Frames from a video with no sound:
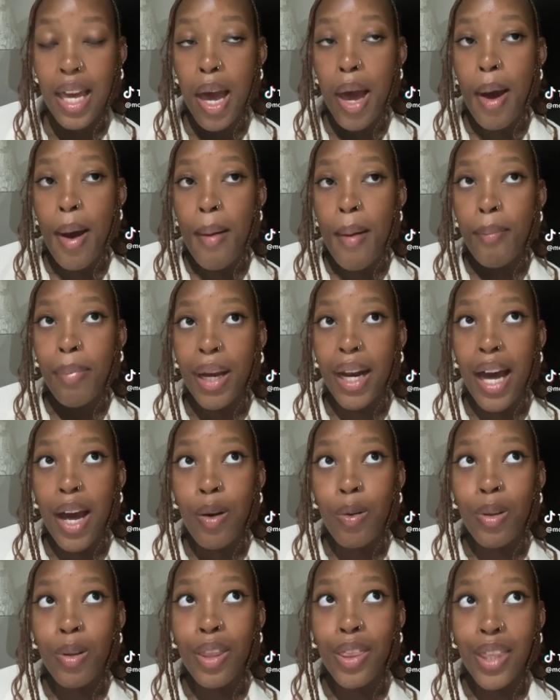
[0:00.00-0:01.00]
but I
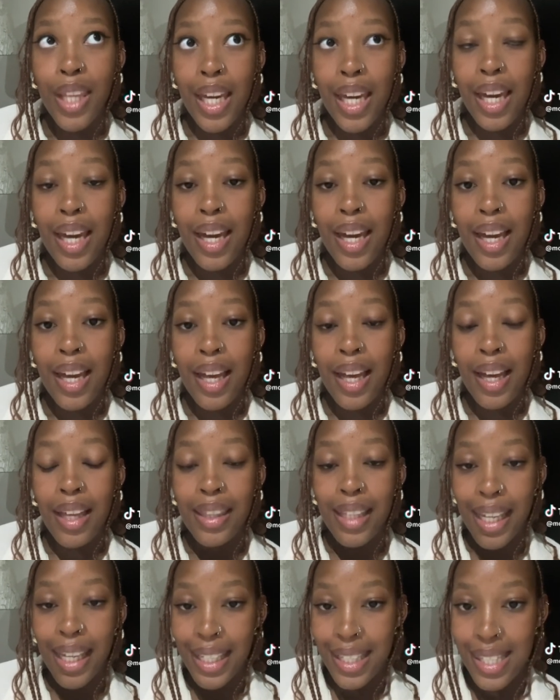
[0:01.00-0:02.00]
don't think
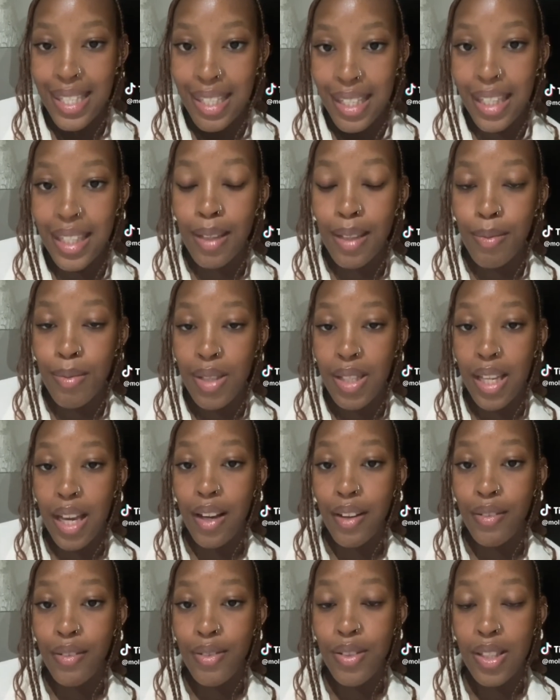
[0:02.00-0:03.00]
they see
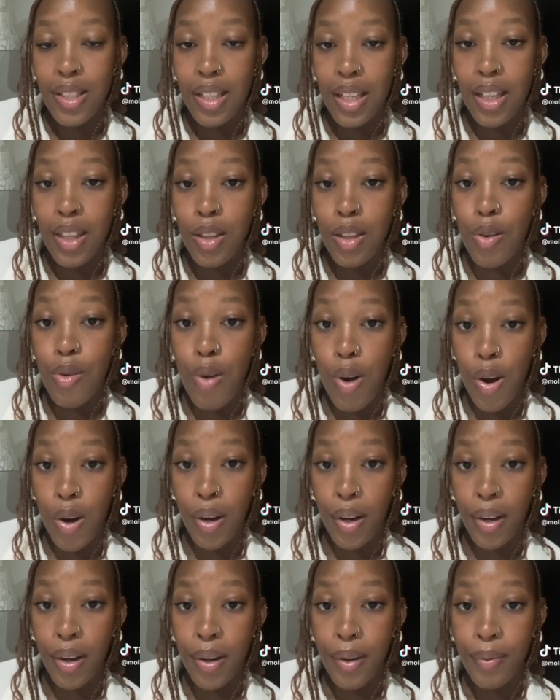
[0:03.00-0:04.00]
themselves in the wrong.